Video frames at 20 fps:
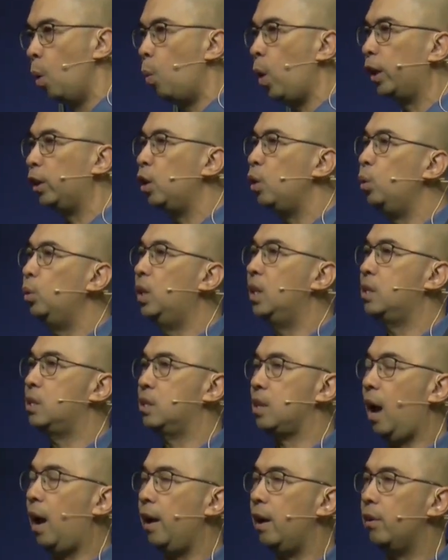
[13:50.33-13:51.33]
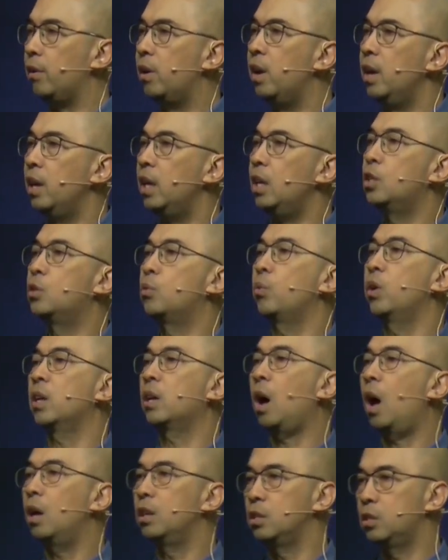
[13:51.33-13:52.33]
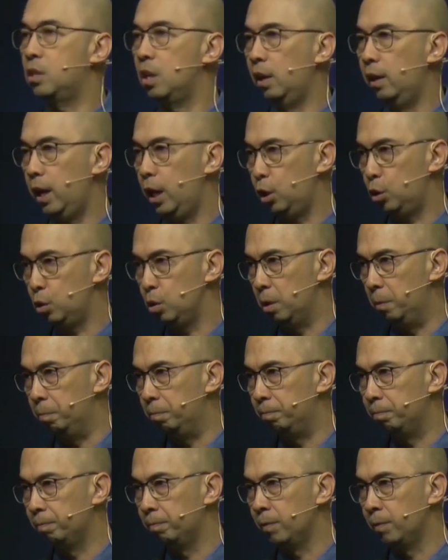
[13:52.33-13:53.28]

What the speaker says: What you desire is reconciliation.